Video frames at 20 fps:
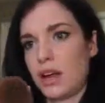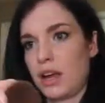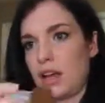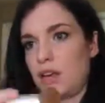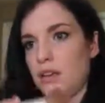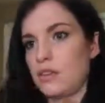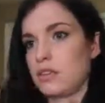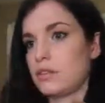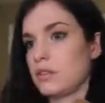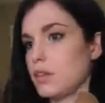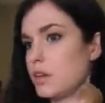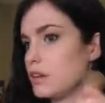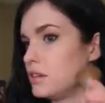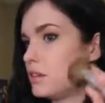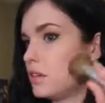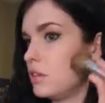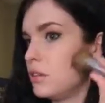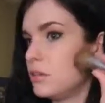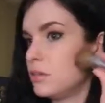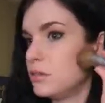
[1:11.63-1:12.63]
I used to like
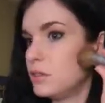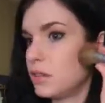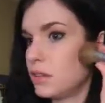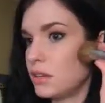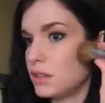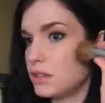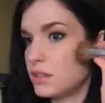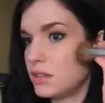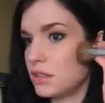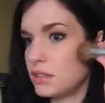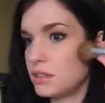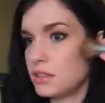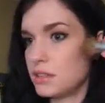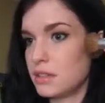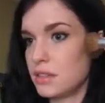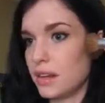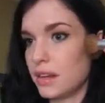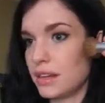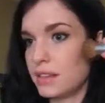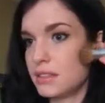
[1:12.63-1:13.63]
to use because it's
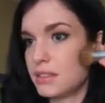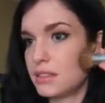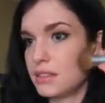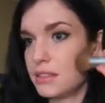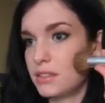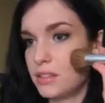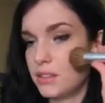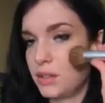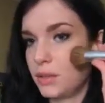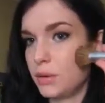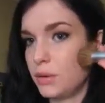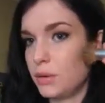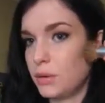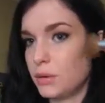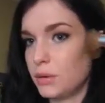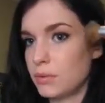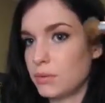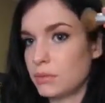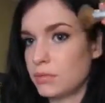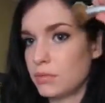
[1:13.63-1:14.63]
nice
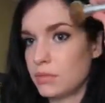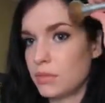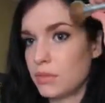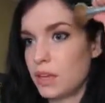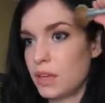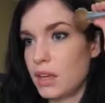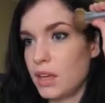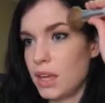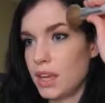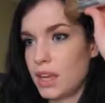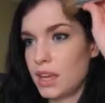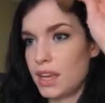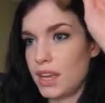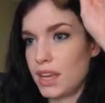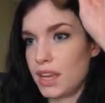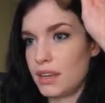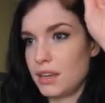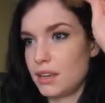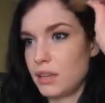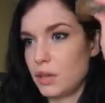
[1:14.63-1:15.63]
to
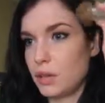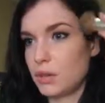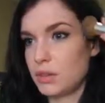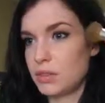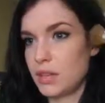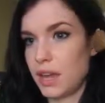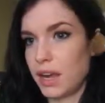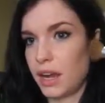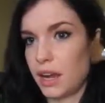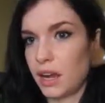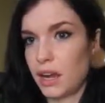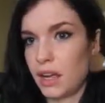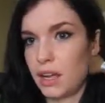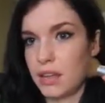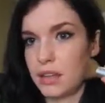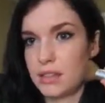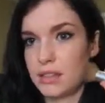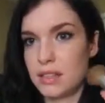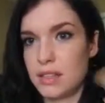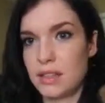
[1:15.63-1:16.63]
get in those
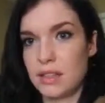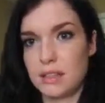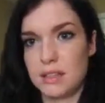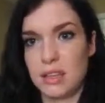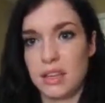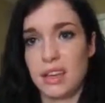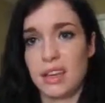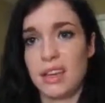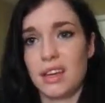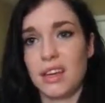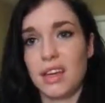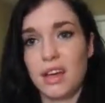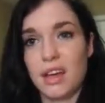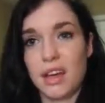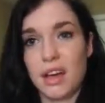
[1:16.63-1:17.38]
areas easy.